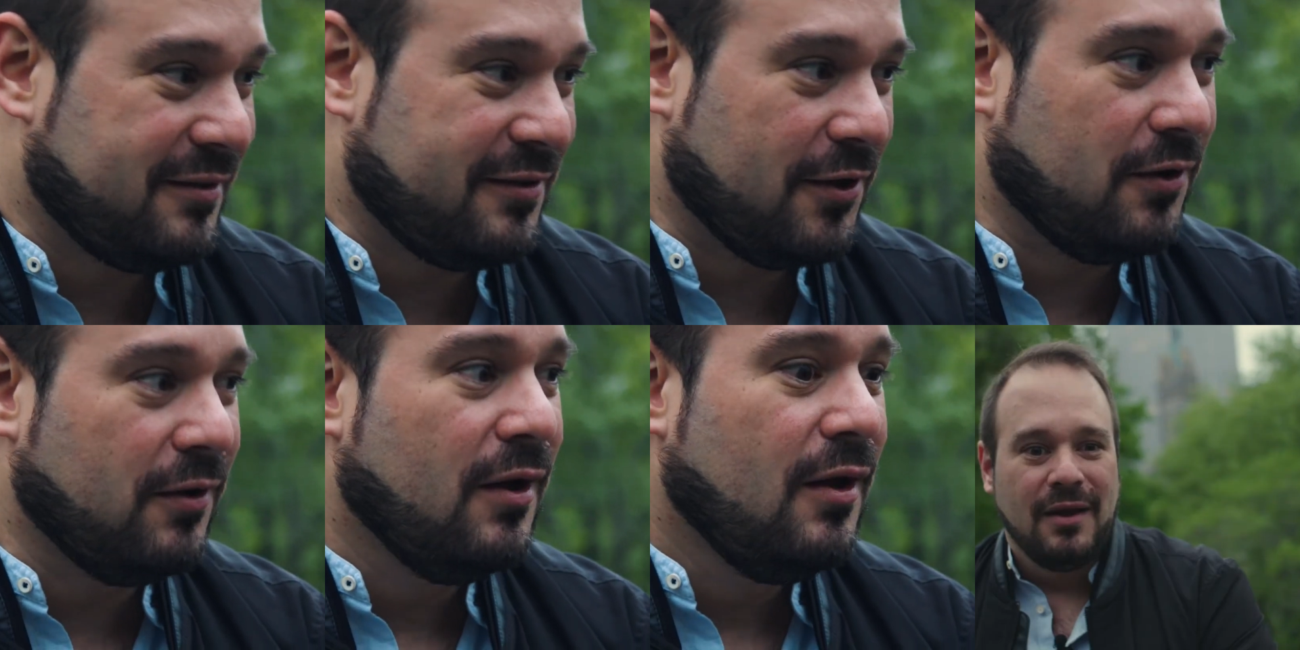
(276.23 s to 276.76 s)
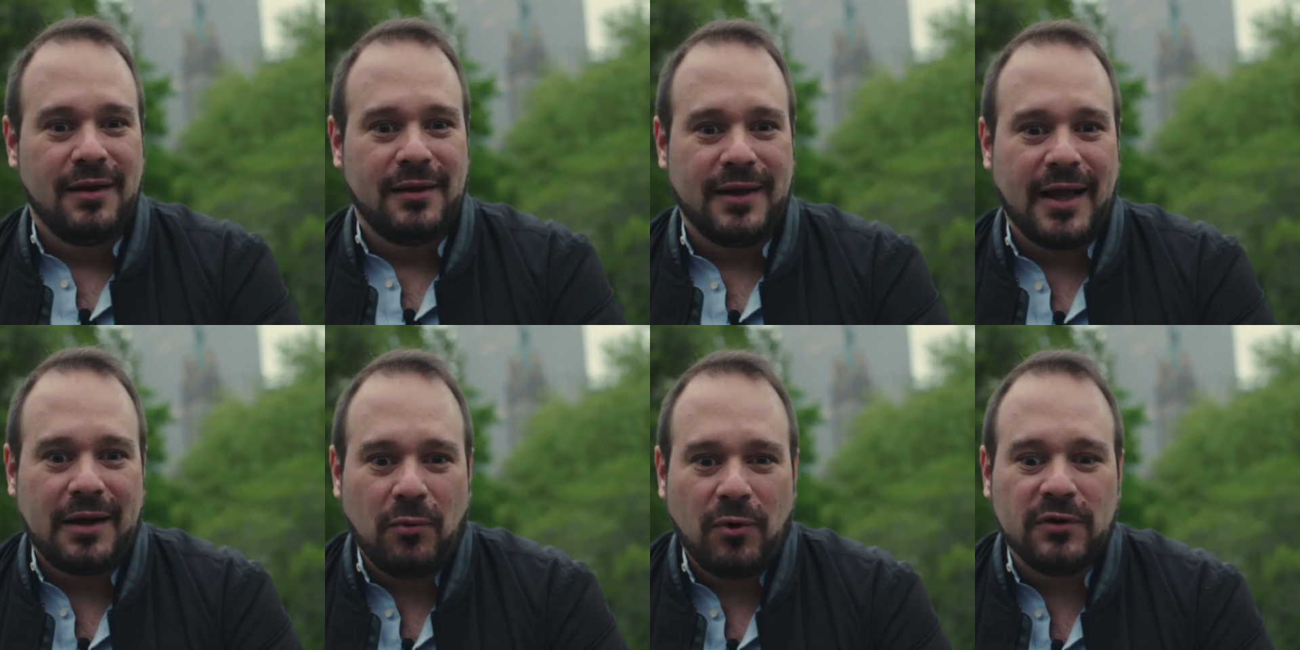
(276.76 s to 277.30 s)
So
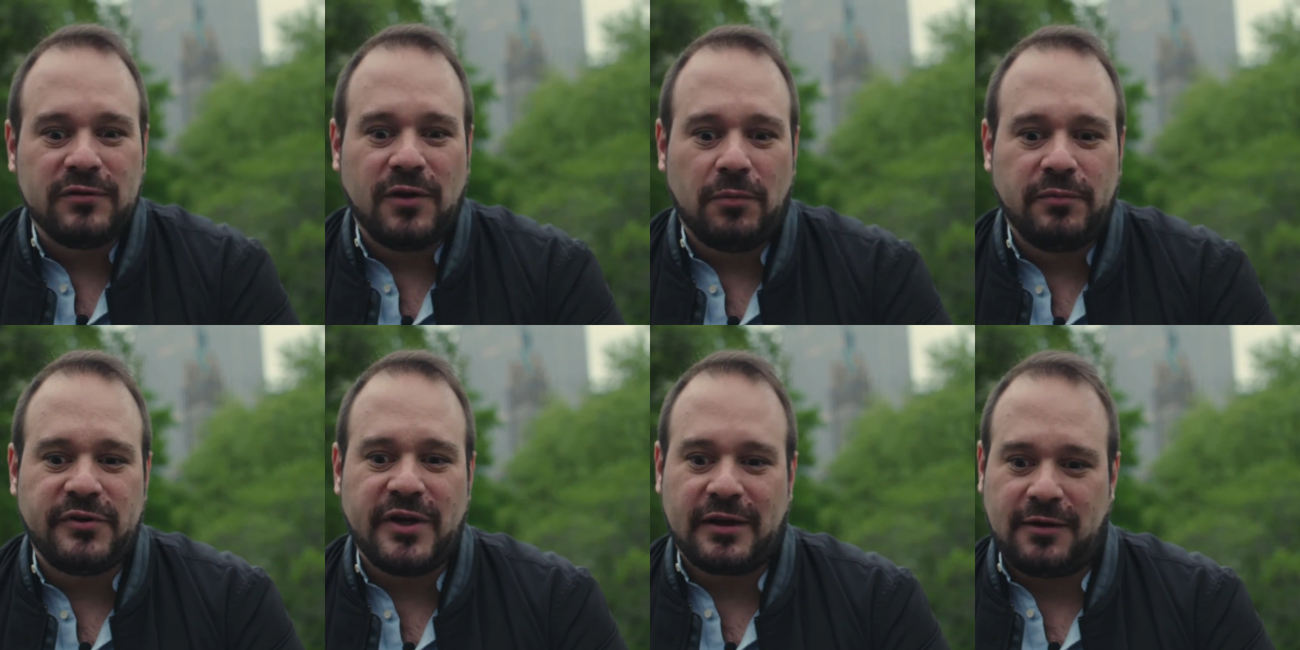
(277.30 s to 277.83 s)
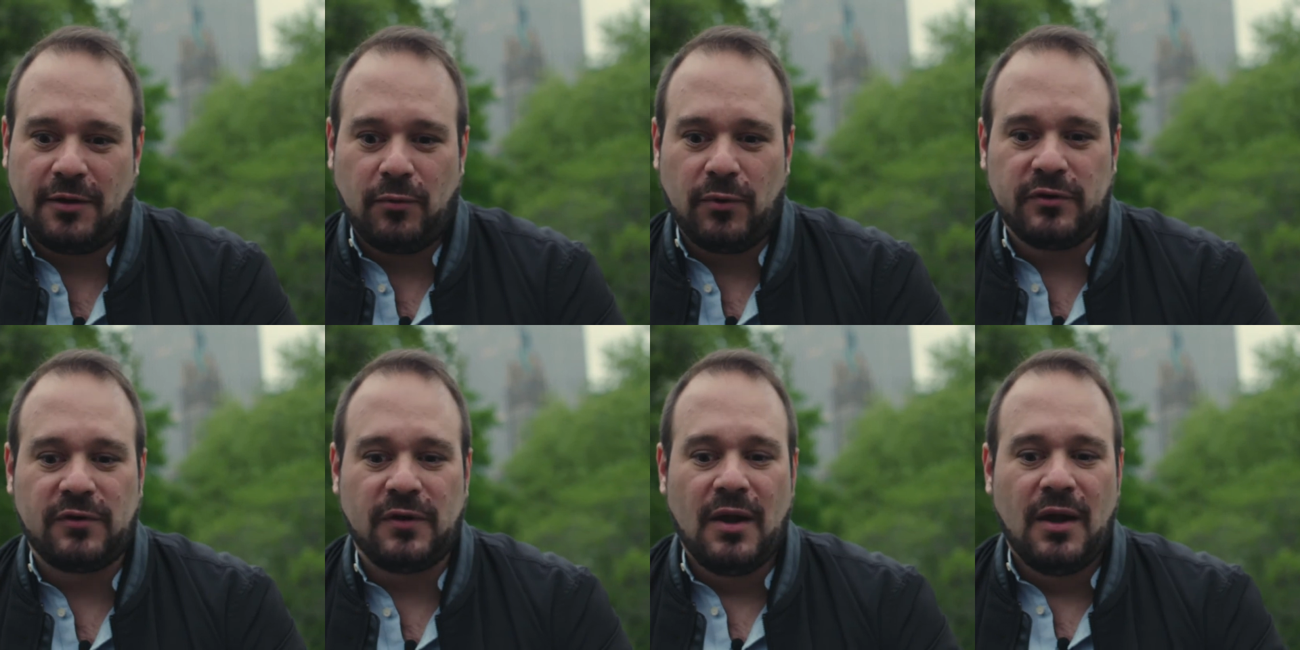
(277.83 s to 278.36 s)
that was the objective,
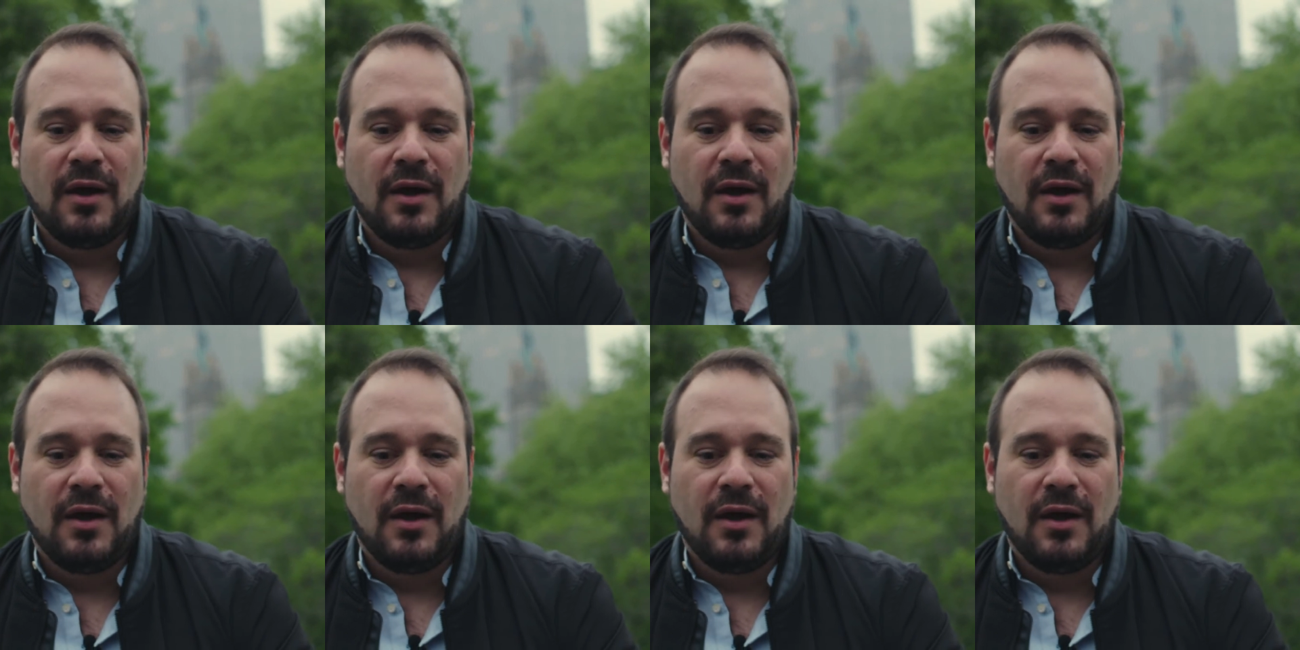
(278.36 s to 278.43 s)
was